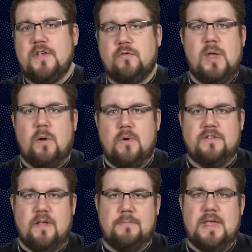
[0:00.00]
this week
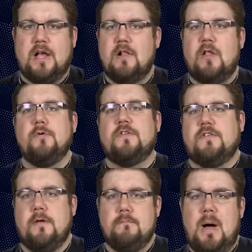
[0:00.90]
with something
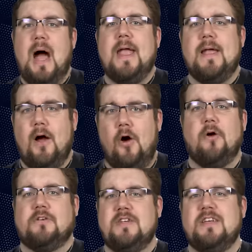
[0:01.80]
close to my
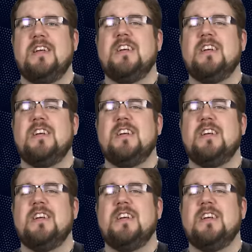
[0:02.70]
heart.